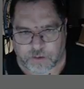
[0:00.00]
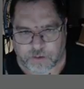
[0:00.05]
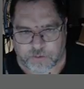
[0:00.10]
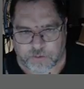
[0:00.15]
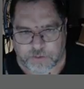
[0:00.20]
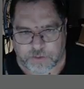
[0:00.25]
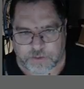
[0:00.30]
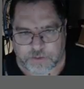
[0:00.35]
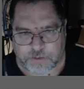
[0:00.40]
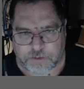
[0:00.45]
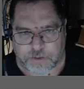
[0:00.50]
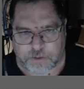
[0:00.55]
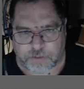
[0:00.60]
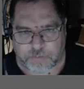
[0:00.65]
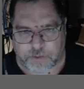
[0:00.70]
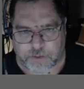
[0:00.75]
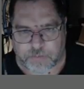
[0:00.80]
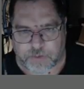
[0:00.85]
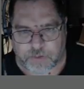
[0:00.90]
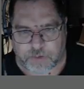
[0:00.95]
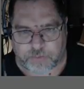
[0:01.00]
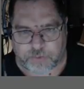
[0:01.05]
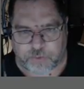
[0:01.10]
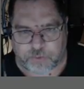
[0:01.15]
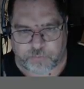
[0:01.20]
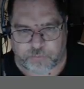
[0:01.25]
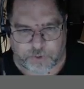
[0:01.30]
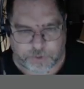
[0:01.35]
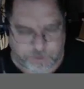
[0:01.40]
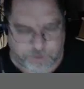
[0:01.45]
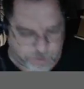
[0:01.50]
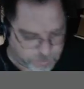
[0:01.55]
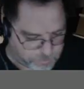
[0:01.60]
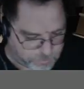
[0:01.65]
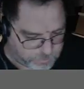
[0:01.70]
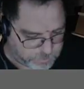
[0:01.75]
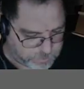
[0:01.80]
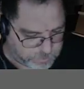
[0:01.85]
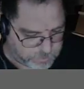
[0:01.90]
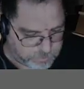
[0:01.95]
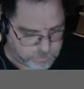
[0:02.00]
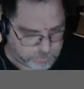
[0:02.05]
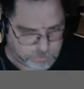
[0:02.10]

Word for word: This is going to make my blueprint ugly.